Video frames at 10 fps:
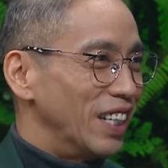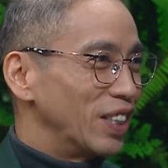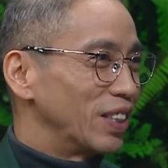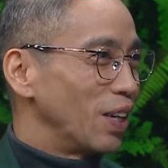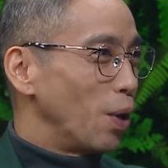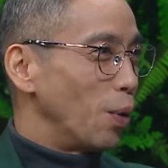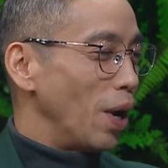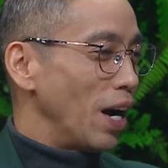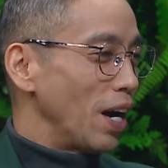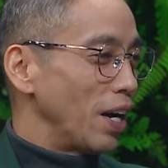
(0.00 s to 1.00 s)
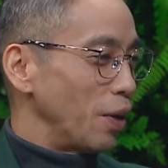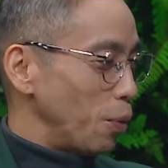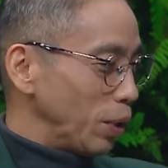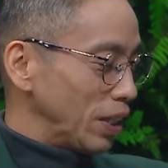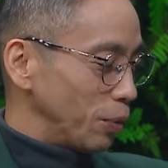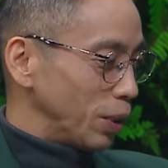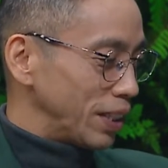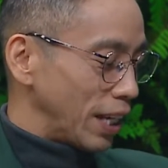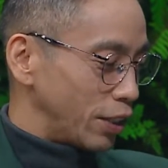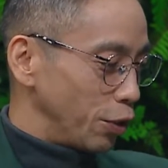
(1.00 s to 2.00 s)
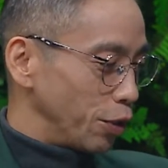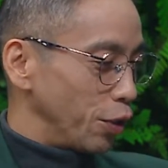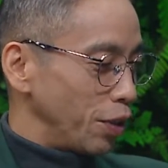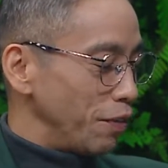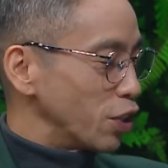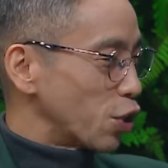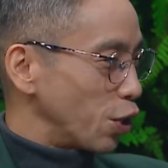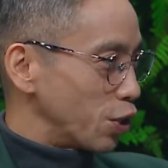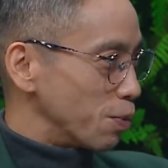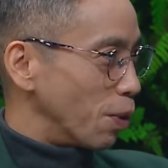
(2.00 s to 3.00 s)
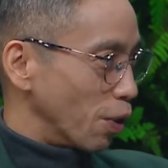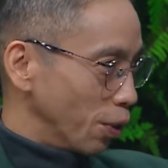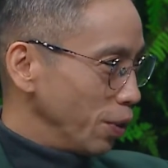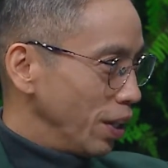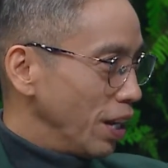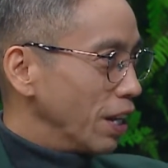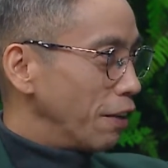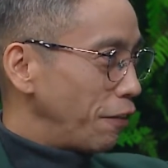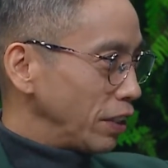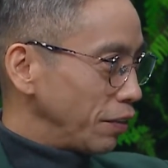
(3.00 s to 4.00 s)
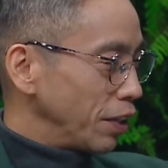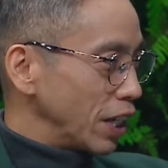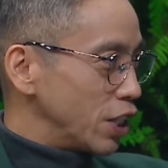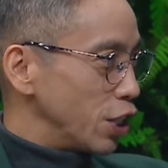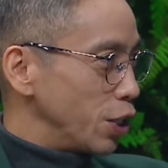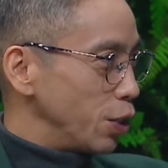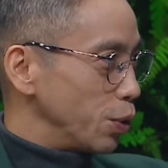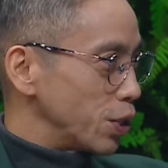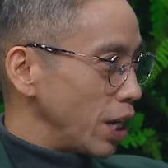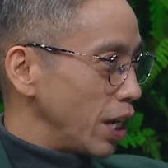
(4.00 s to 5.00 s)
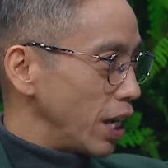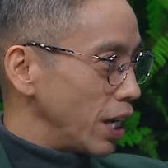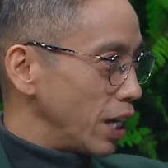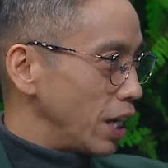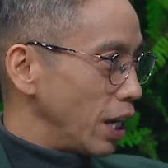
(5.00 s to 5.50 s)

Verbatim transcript: So what's next? You're leaving Jakarta tomorrow. Yep. The festival continues in...